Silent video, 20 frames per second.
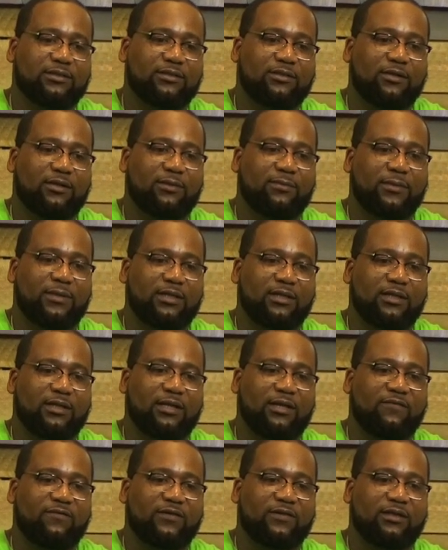you know what I mean, and
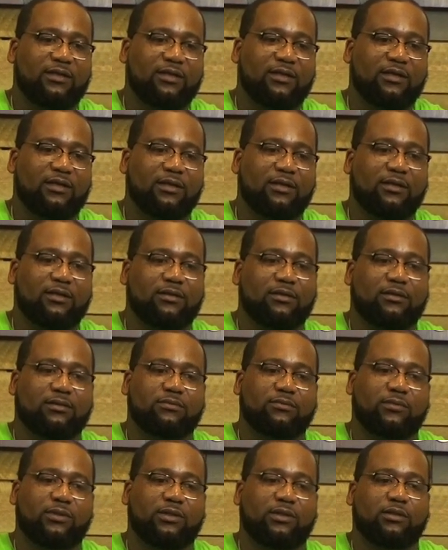everything. And
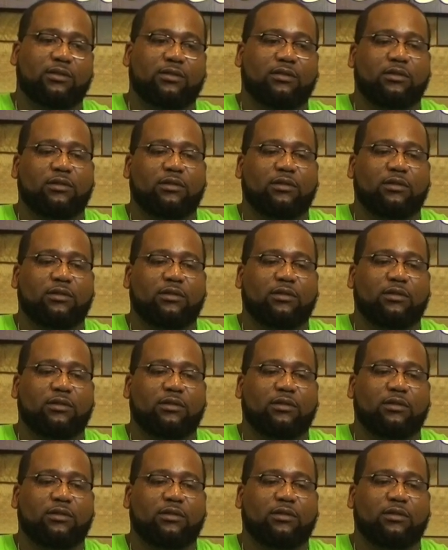but